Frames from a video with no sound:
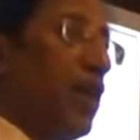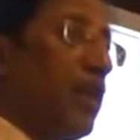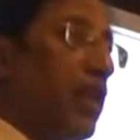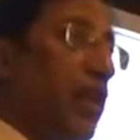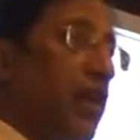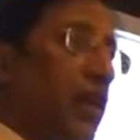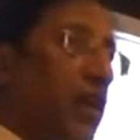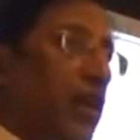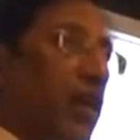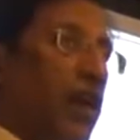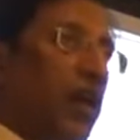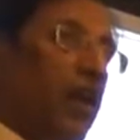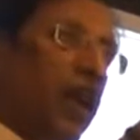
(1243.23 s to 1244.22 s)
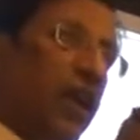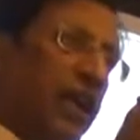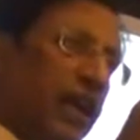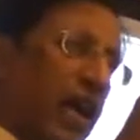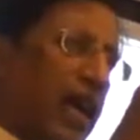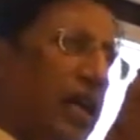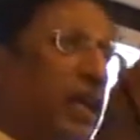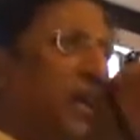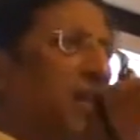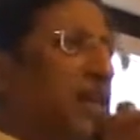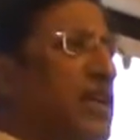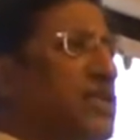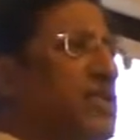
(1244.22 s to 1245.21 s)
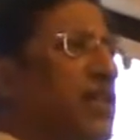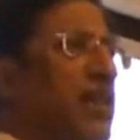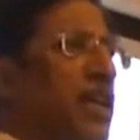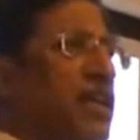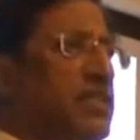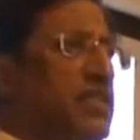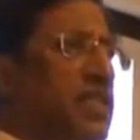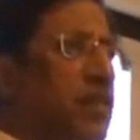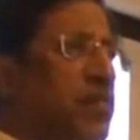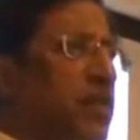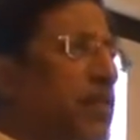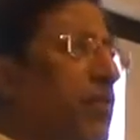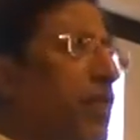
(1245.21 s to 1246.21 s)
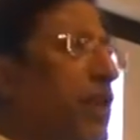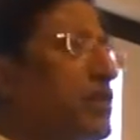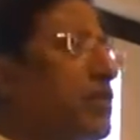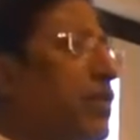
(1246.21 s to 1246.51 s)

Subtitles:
The entire international landscape requires